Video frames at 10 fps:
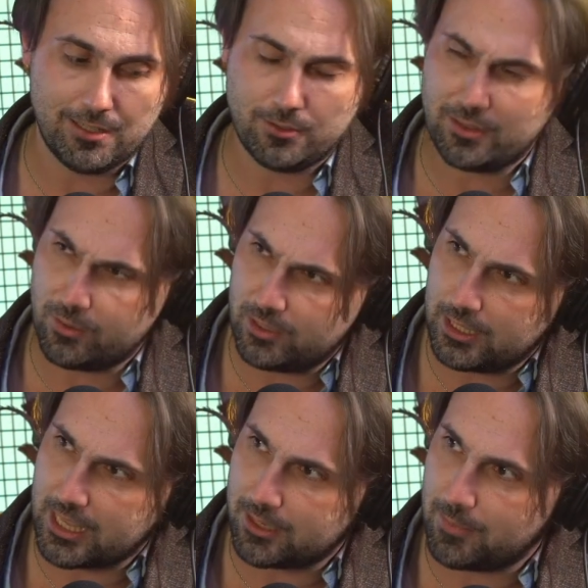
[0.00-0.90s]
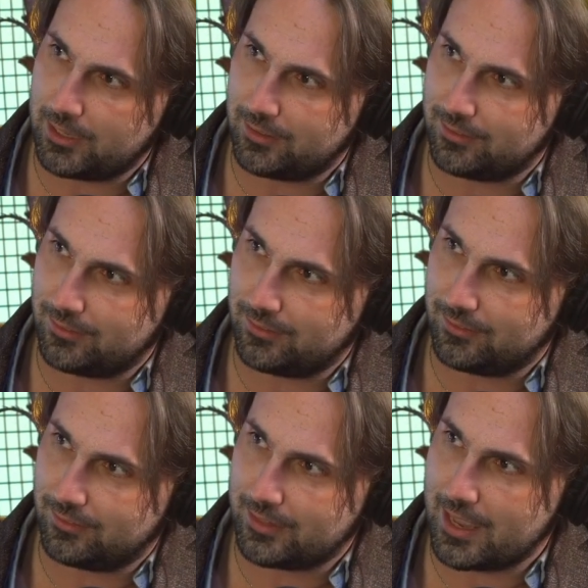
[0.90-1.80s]
Do they really like me?
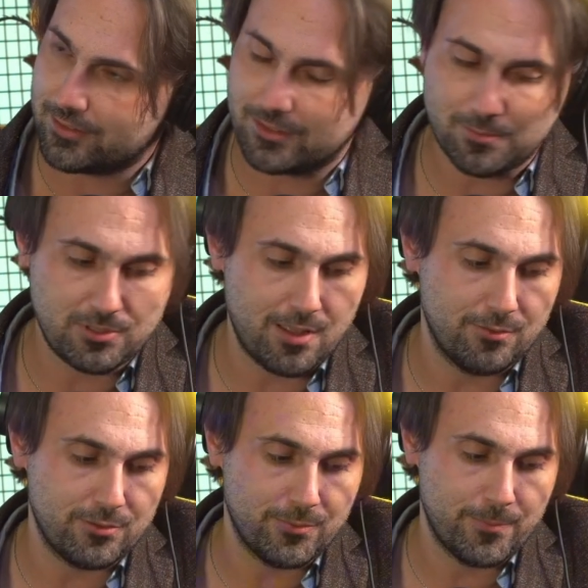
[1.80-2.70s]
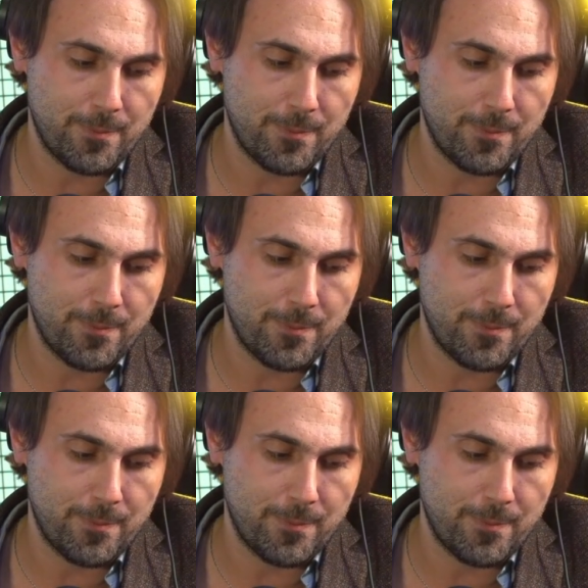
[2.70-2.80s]
They ask themselves.